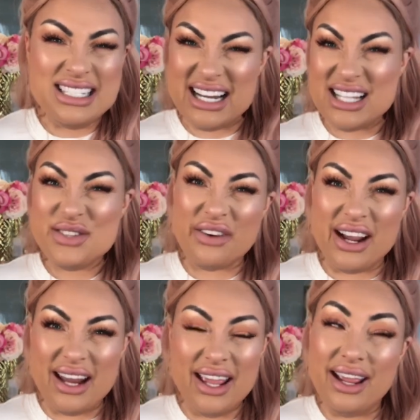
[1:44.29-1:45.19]
Today's
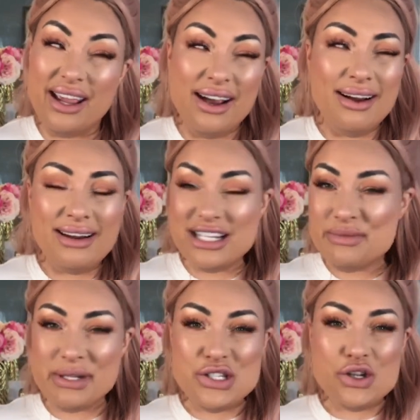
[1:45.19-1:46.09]
Friday, and it's
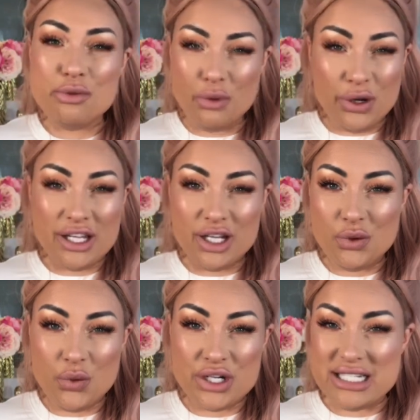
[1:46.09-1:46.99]
been so boring in
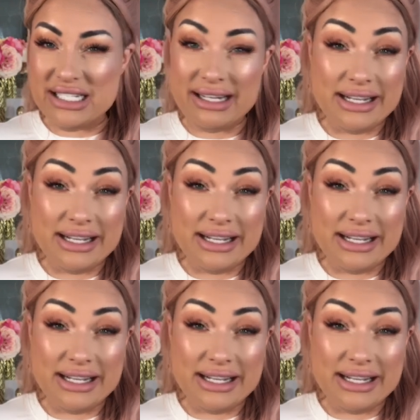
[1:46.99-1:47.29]
quarantine.